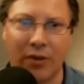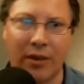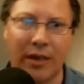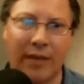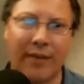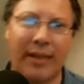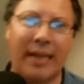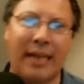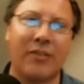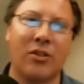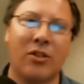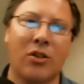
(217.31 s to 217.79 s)

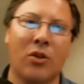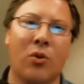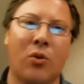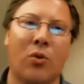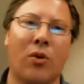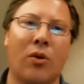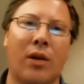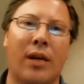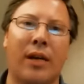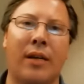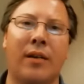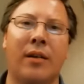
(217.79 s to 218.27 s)
Now, that's
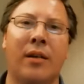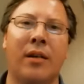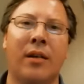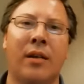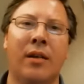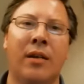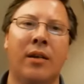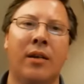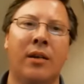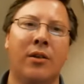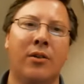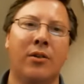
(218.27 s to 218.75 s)
according
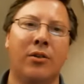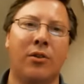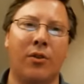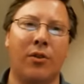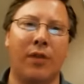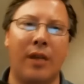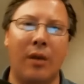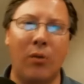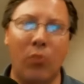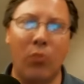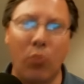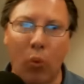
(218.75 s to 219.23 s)
to
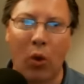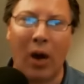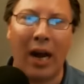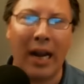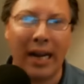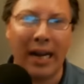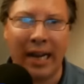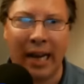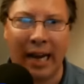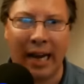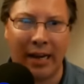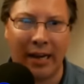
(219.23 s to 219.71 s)
the
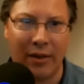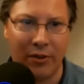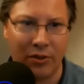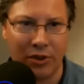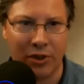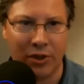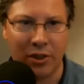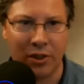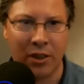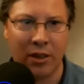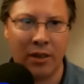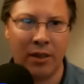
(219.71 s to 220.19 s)
White
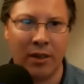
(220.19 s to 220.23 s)
House